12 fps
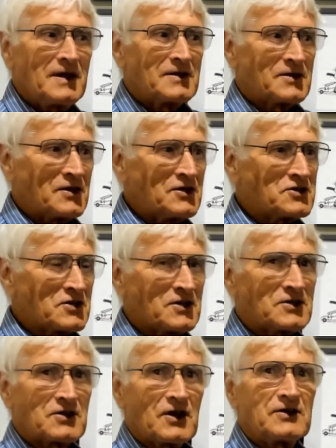
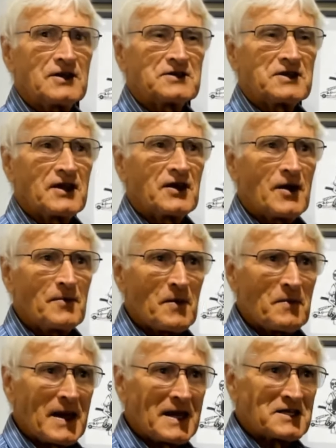T-shirts on that said, "I'm a
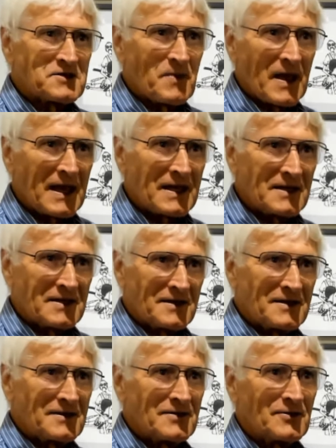man's man," and
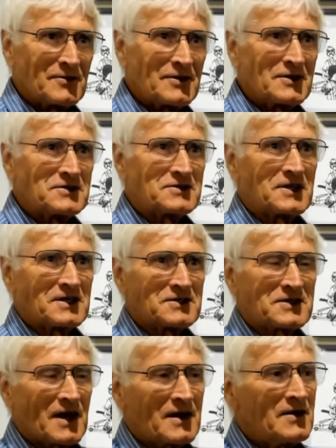all these things.
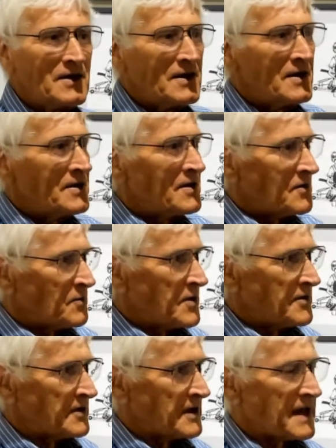So
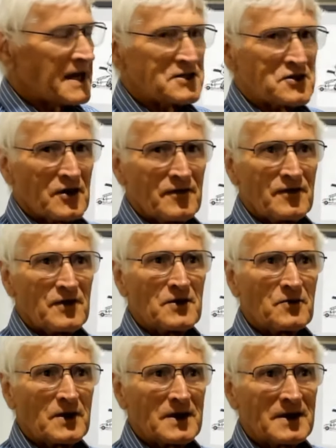we're in an HIV
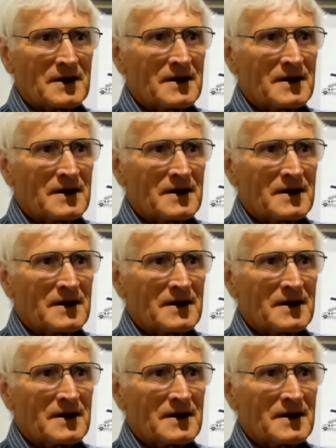wing.